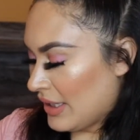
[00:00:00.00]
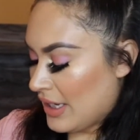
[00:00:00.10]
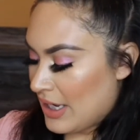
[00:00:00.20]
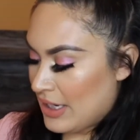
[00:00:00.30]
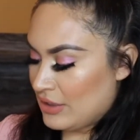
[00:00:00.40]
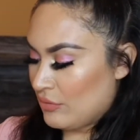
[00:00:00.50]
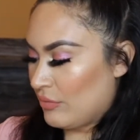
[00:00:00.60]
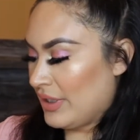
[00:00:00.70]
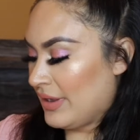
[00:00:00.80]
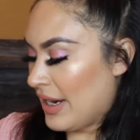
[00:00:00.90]
And
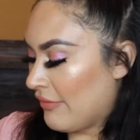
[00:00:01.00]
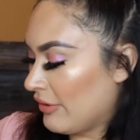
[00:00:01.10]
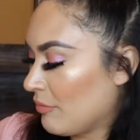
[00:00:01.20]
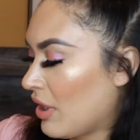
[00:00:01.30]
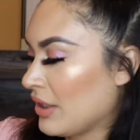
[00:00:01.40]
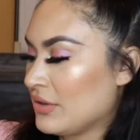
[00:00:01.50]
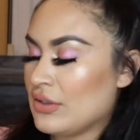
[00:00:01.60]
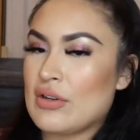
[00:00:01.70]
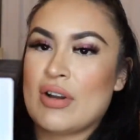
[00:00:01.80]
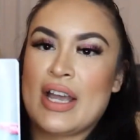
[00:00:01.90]
with every box,
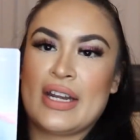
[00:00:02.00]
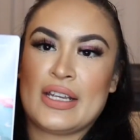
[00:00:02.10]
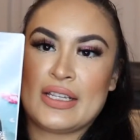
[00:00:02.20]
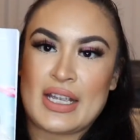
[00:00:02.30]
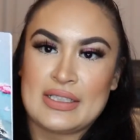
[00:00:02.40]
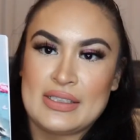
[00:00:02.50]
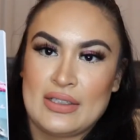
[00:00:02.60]
you go ahead and get